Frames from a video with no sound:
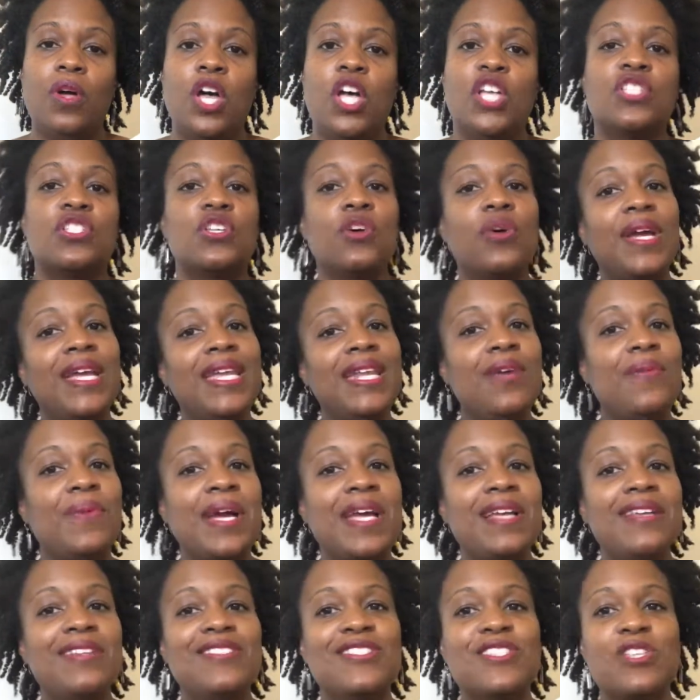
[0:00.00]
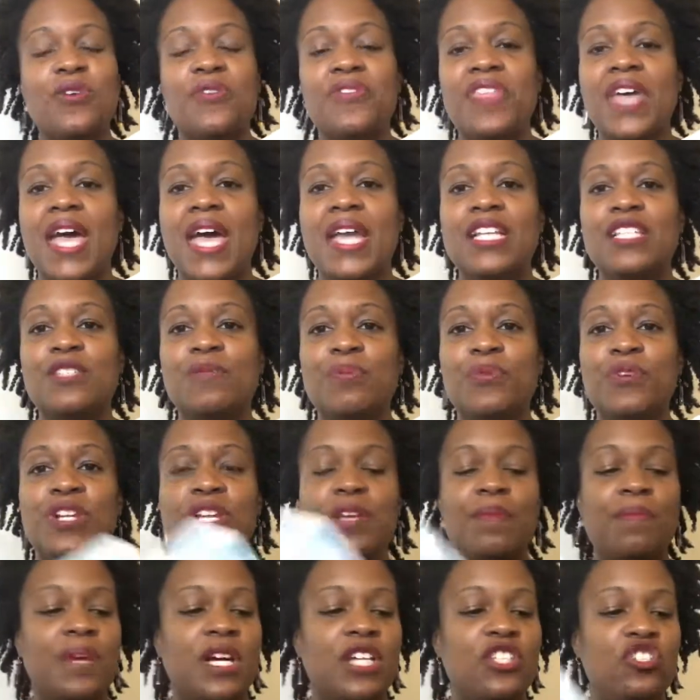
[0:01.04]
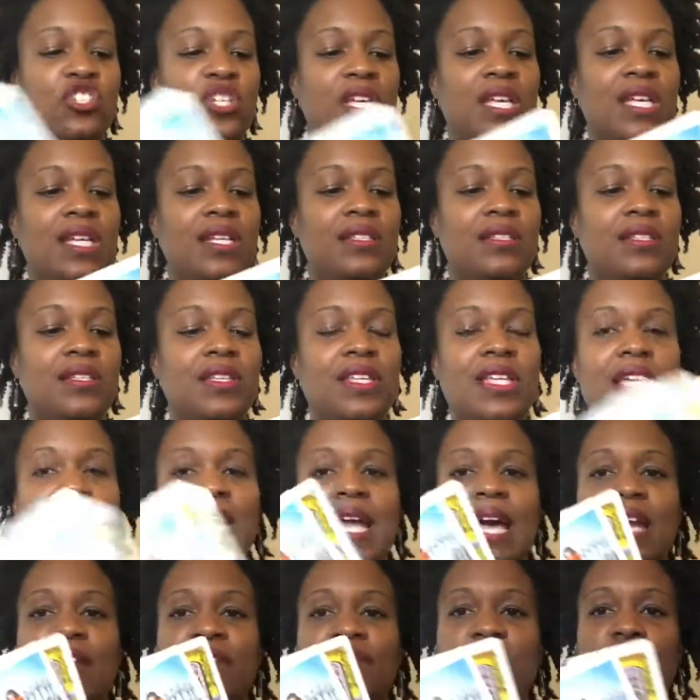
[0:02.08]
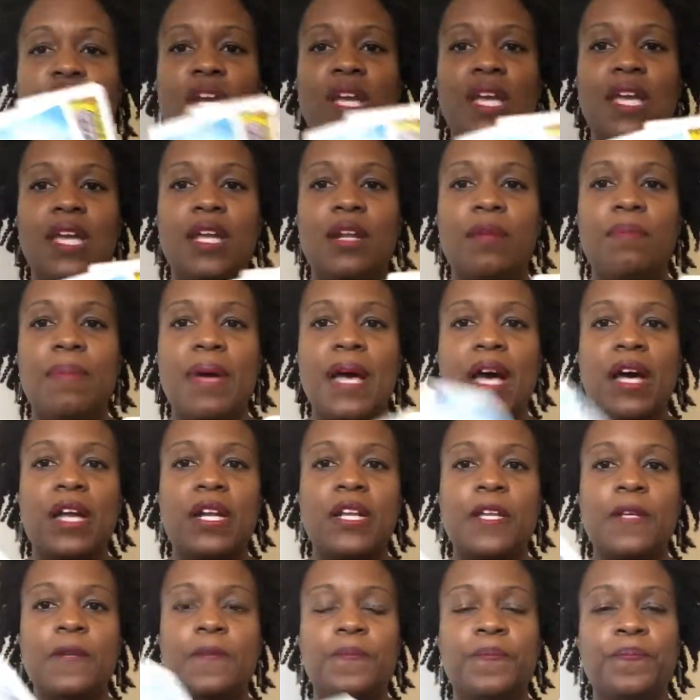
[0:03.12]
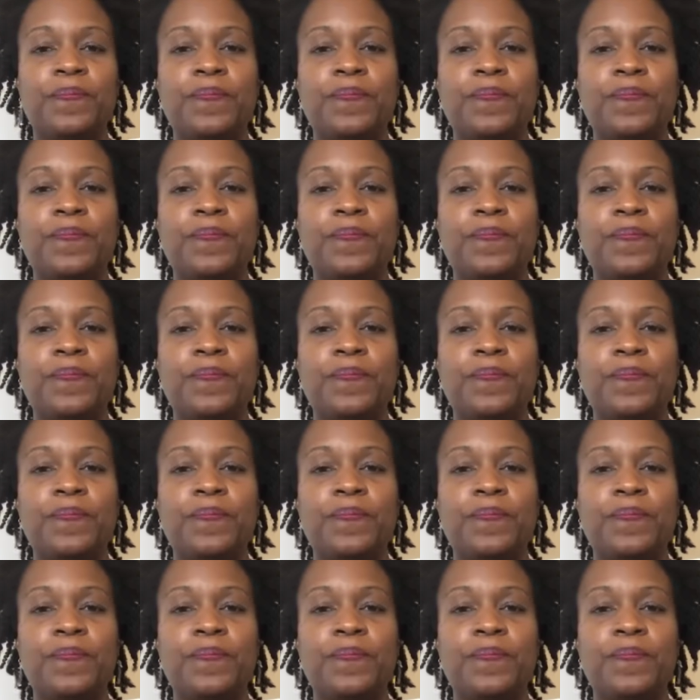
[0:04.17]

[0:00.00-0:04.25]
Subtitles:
So anyway, so that is pretty much it. Get out of your head about it.